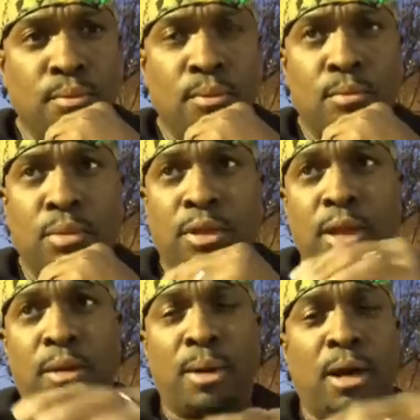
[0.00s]
But
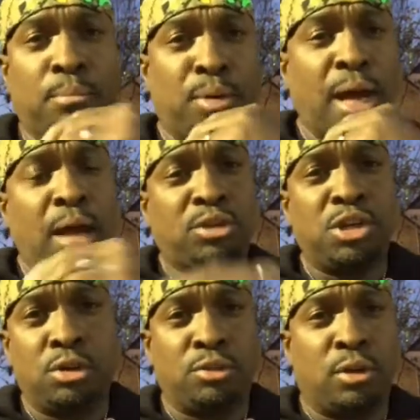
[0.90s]
think about it. But our
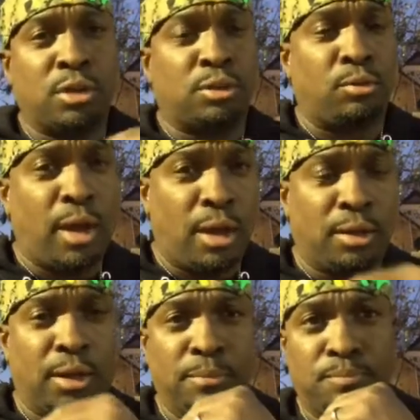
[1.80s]
children are
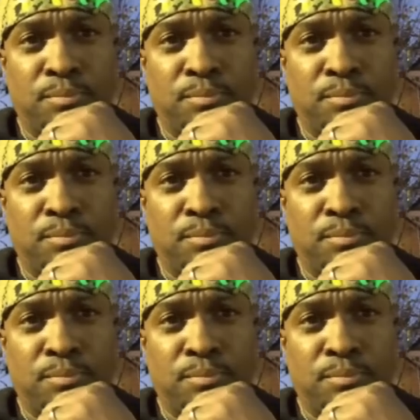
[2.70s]
surrounded